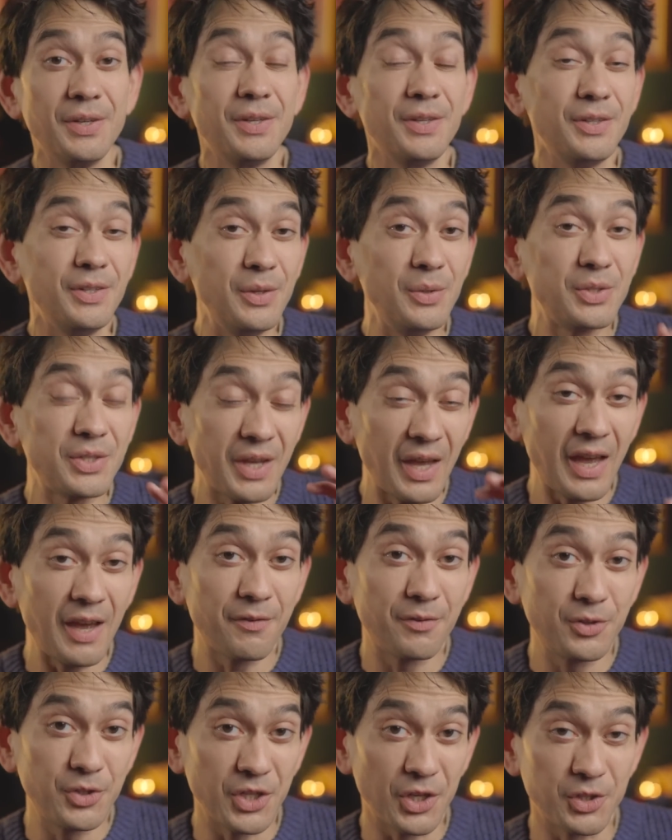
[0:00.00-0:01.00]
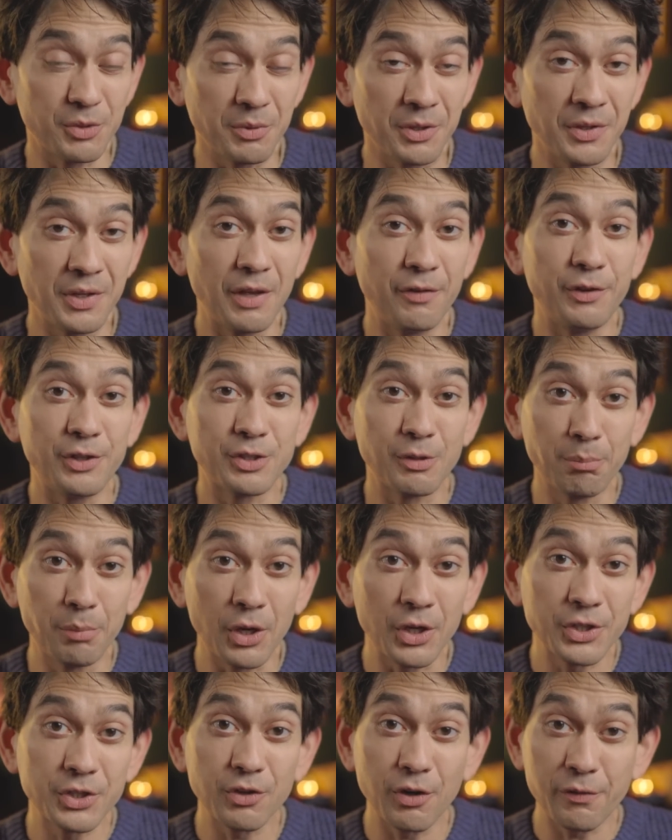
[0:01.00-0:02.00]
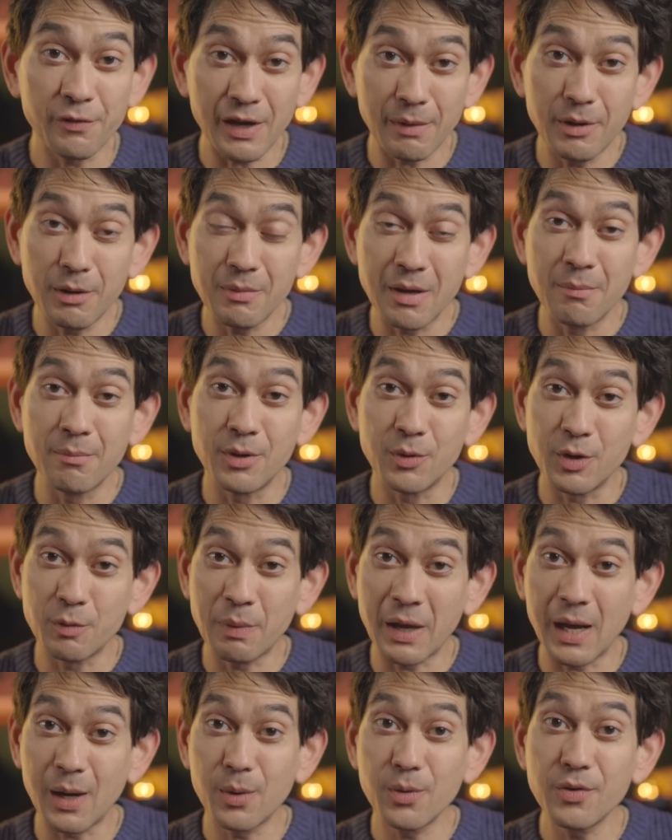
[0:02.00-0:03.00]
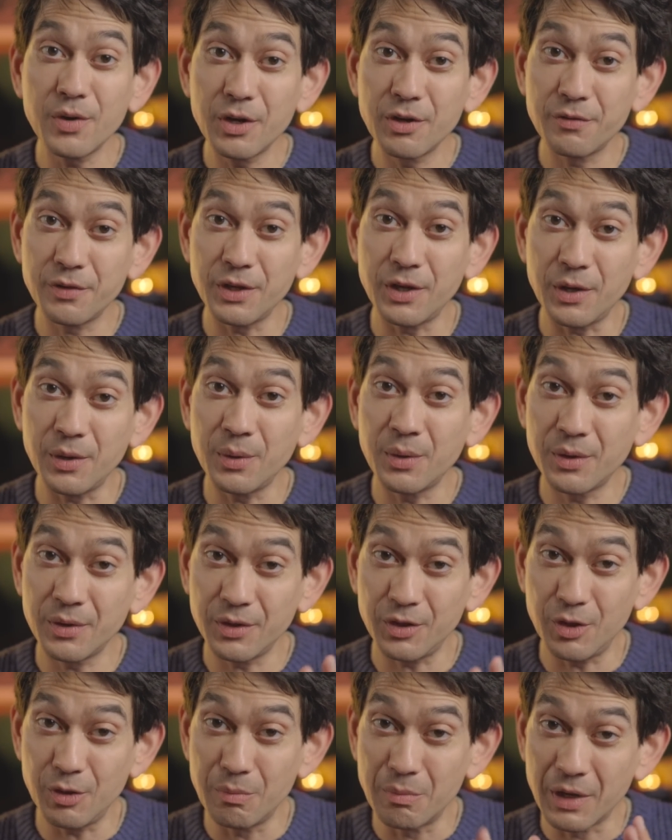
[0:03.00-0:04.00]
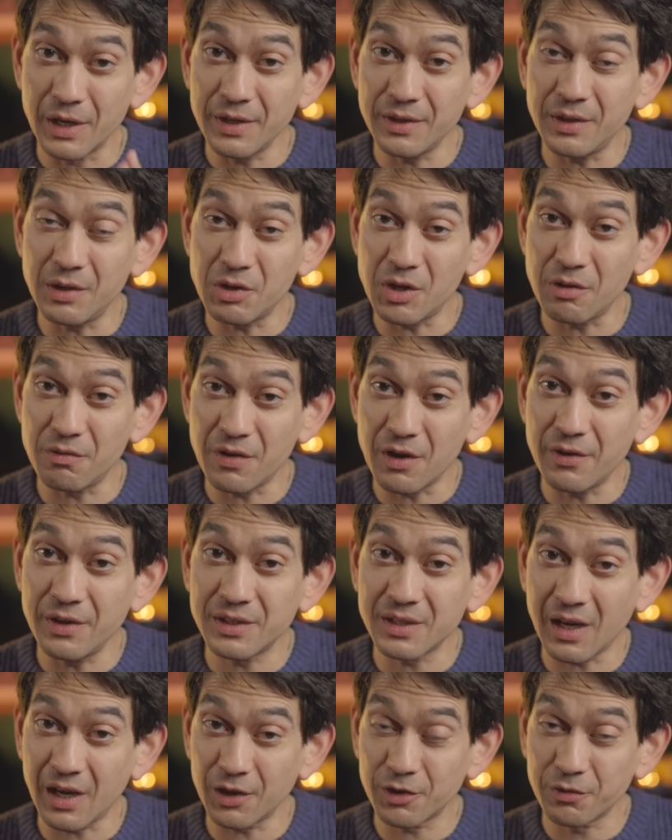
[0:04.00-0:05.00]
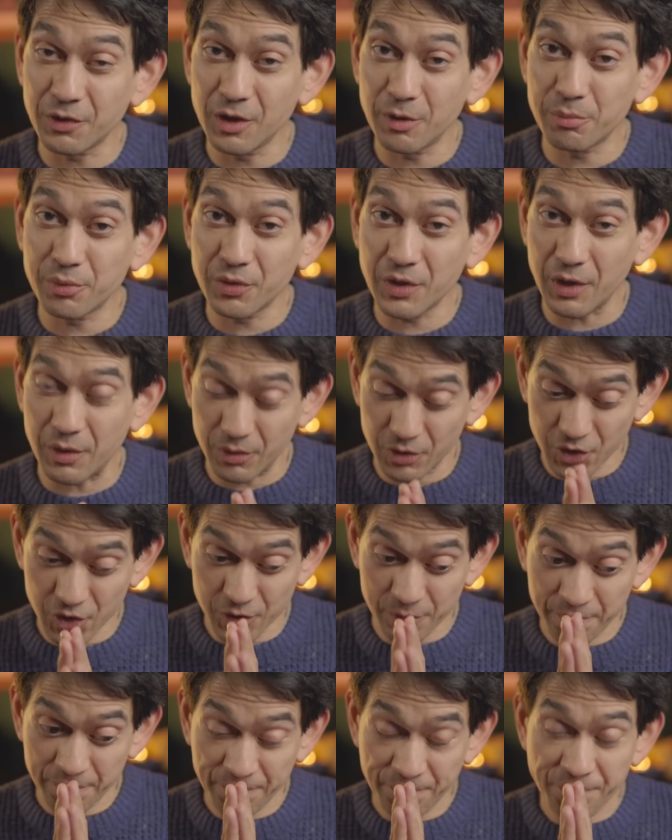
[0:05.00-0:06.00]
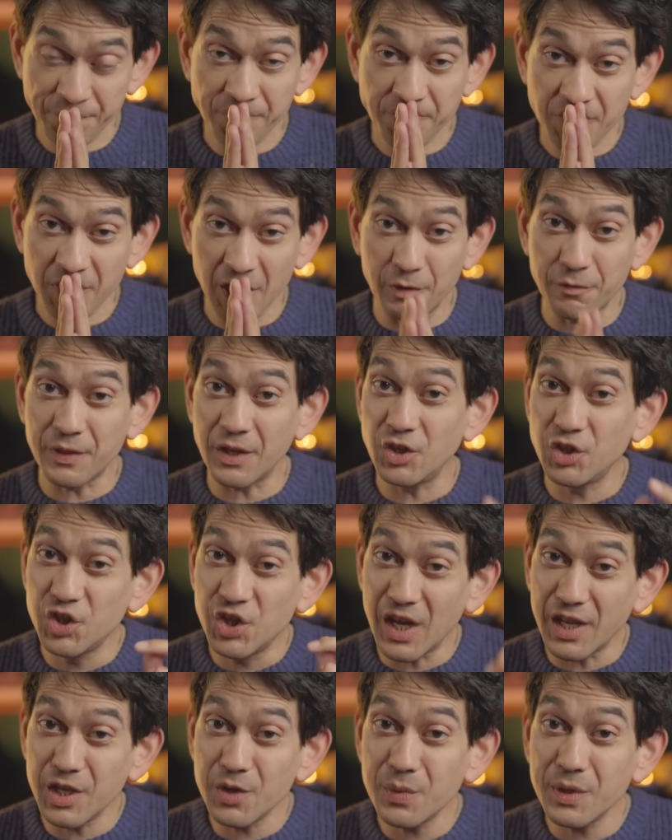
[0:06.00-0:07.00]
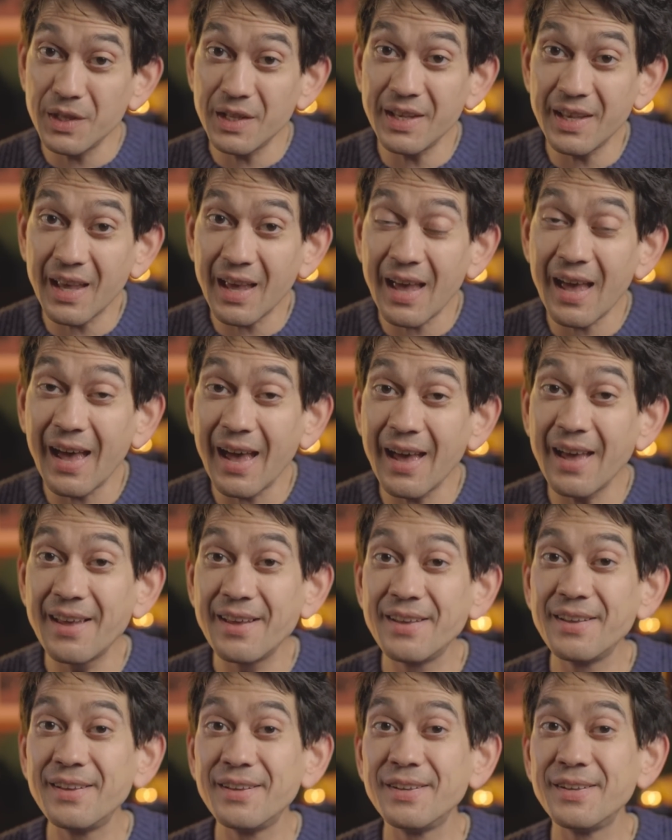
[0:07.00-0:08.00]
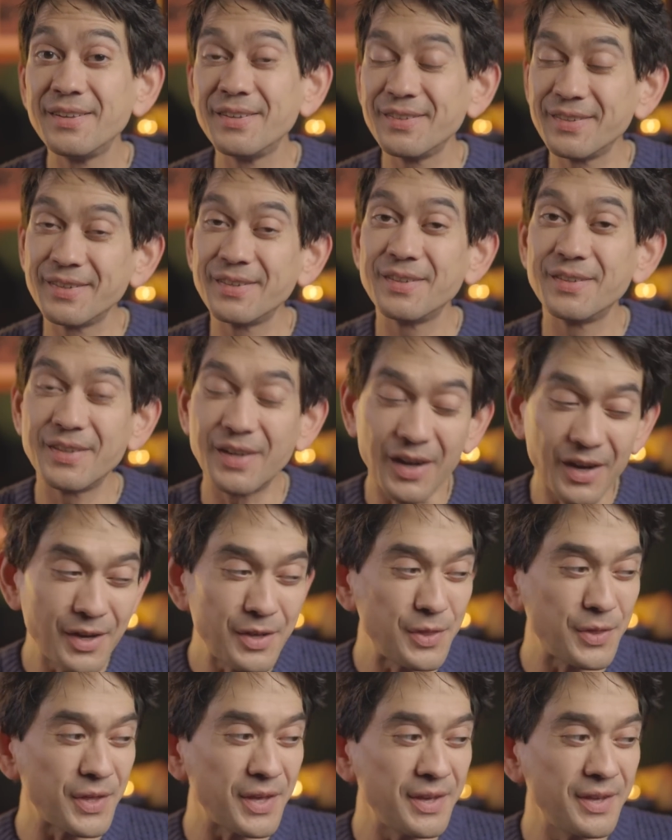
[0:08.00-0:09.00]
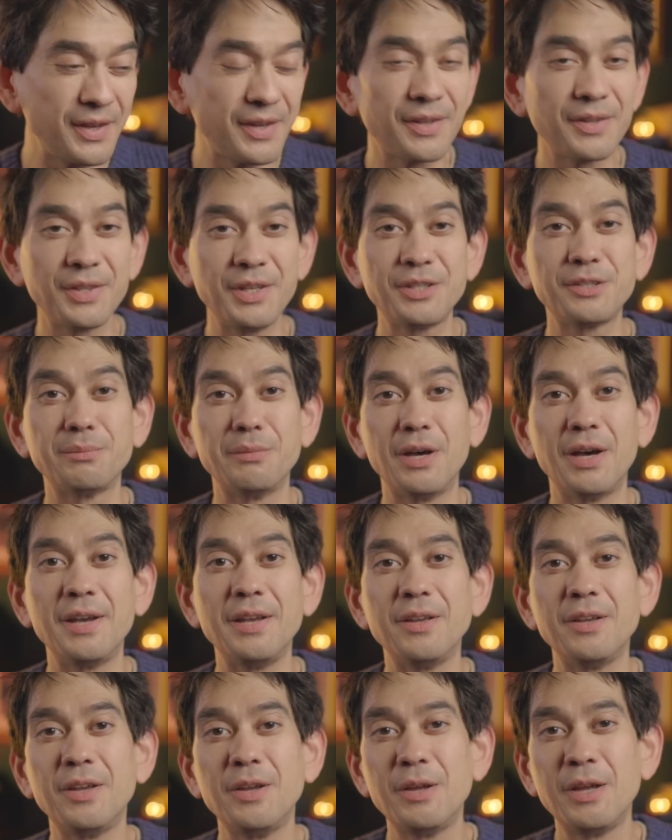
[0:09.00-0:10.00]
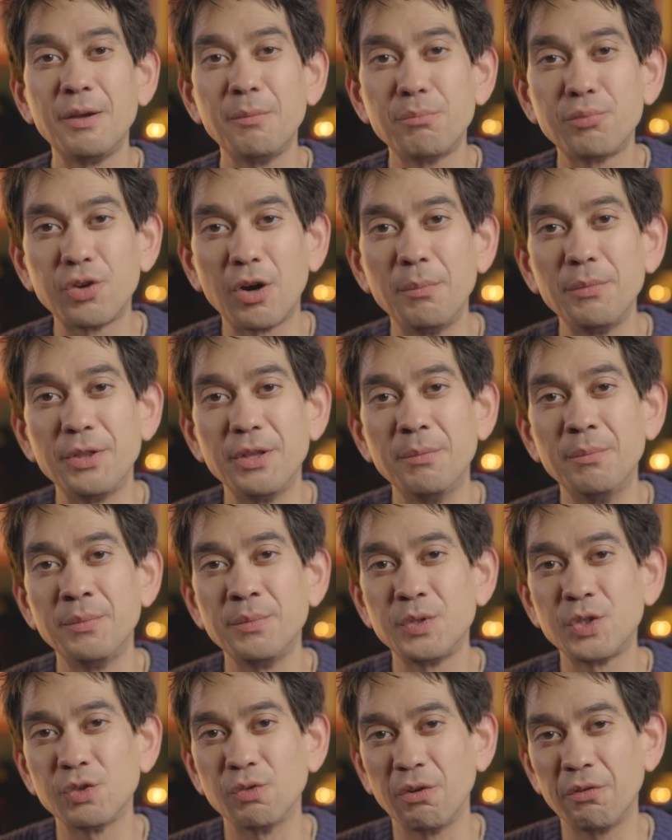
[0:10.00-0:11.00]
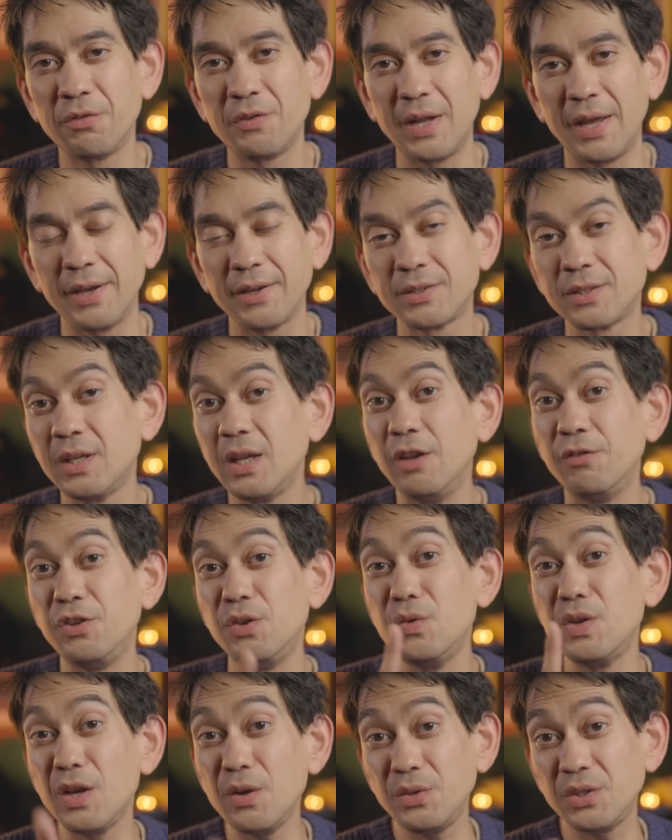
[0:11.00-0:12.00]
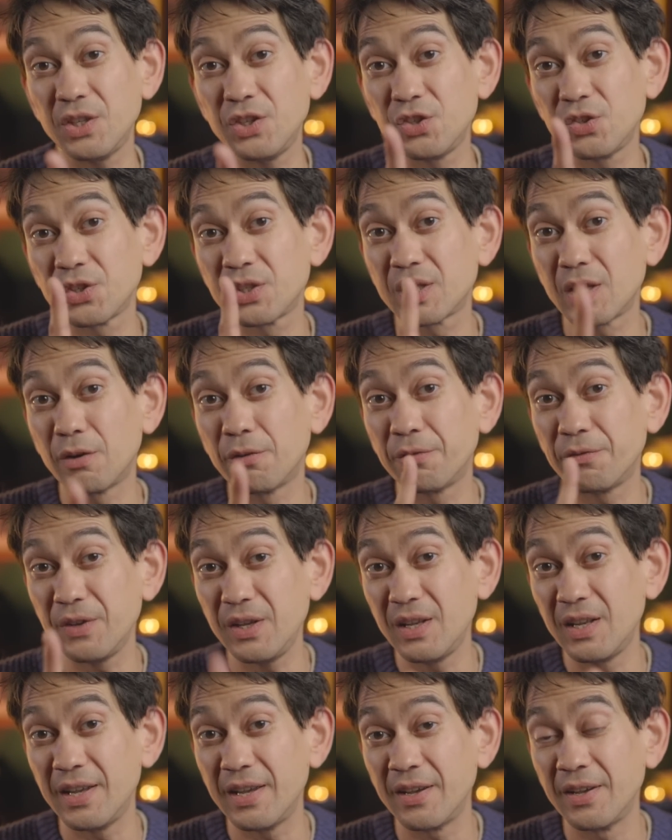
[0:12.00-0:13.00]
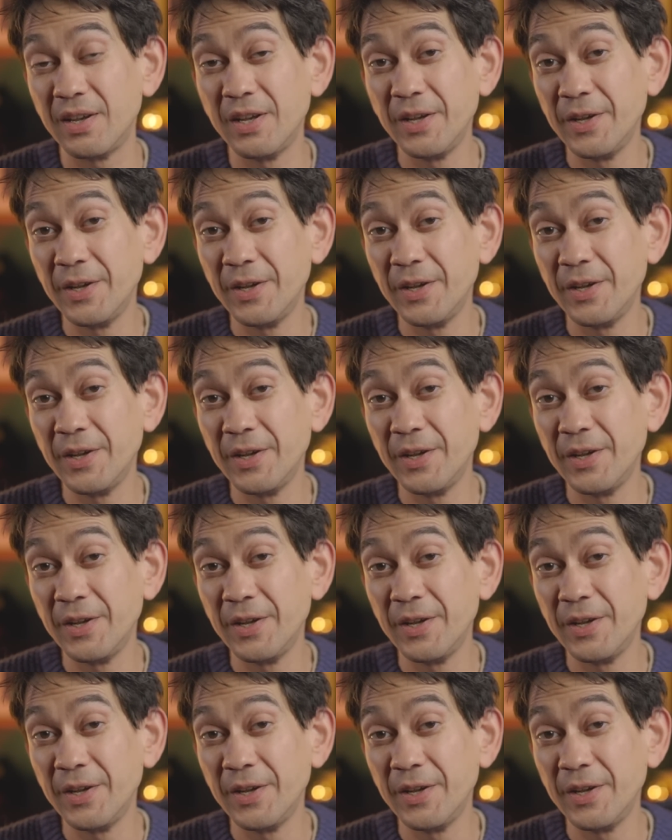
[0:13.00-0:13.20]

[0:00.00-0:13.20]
Use careful judgment. If it's a boss or a family member with power over you, you might need a very tactful approach. If they genuinely care, I think this might prompt them to reflect. If you notice yourself feeling